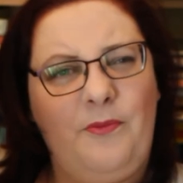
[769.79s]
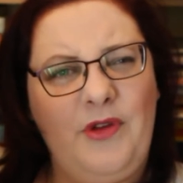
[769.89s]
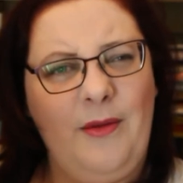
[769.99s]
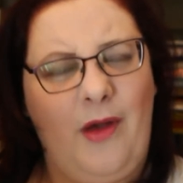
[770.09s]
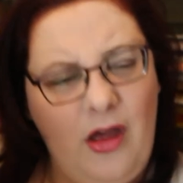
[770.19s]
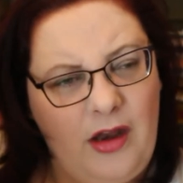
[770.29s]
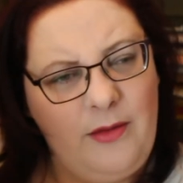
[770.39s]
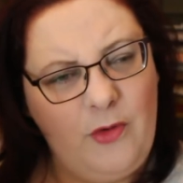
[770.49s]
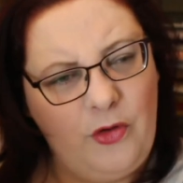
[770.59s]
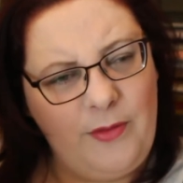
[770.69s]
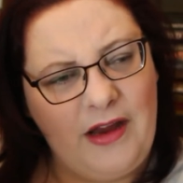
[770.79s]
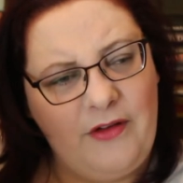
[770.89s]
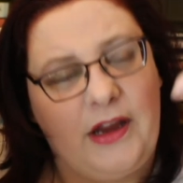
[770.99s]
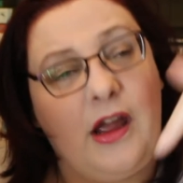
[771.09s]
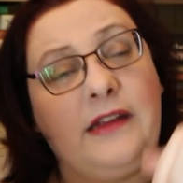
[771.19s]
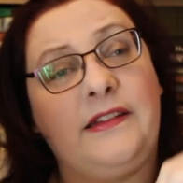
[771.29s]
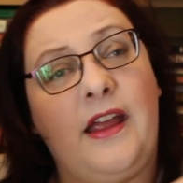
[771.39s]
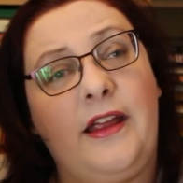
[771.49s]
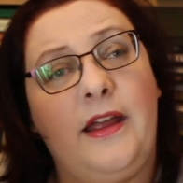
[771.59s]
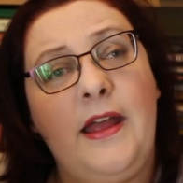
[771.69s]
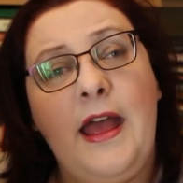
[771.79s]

Bring them on. The more the merrier, I'd say.